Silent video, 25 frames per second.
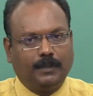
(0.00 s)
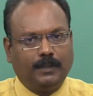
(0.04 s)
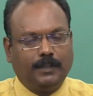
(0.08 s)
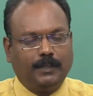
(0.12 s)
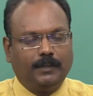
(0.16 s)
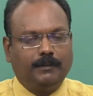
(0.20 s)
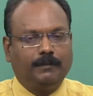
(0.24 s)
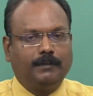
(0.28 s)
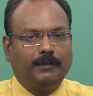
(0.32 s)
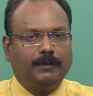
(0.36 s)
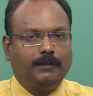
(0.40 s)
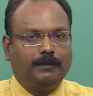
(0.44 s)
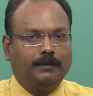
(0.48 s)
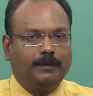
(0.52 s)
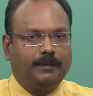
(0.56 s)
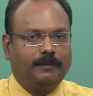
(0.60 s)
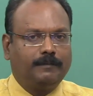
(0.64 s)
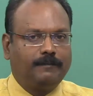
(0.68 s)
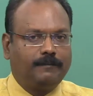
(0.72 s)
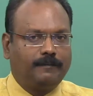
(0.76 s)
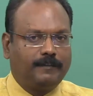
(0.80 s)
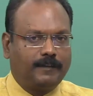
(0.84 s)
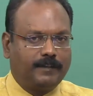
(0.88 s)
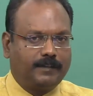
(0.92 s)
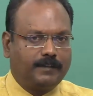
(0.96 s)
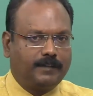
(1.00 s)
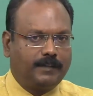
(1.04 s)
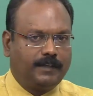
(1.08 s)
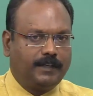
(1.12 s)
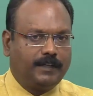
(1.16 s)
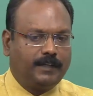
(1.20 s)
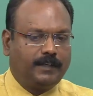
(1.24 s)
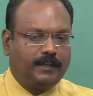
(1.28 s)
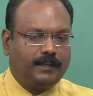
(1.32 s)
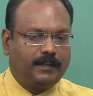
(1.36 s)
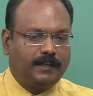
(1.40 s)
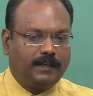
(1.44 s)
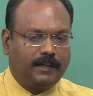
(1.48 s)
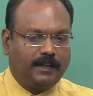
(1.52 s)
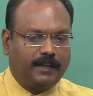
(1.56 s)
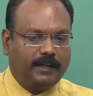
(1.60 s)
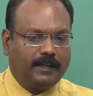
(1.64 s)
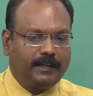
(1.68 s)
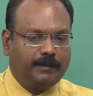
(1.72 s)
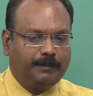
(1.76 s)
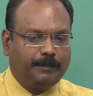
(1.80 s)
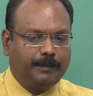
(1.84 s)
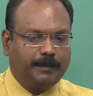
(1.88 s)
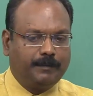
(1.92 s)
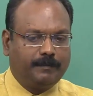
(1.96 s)
even you were frustrated,
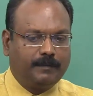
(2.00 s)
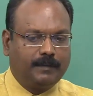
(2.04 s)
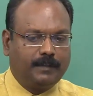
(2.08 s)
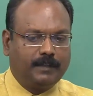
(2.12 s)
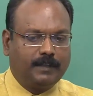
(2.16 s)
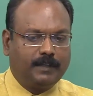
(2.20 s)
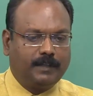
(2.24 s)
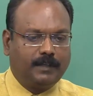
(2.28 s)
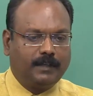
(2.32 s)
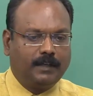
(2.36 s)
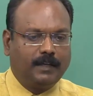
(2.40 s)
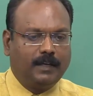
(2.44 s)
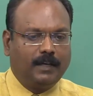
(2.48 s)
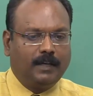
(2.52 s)
unhappy with that,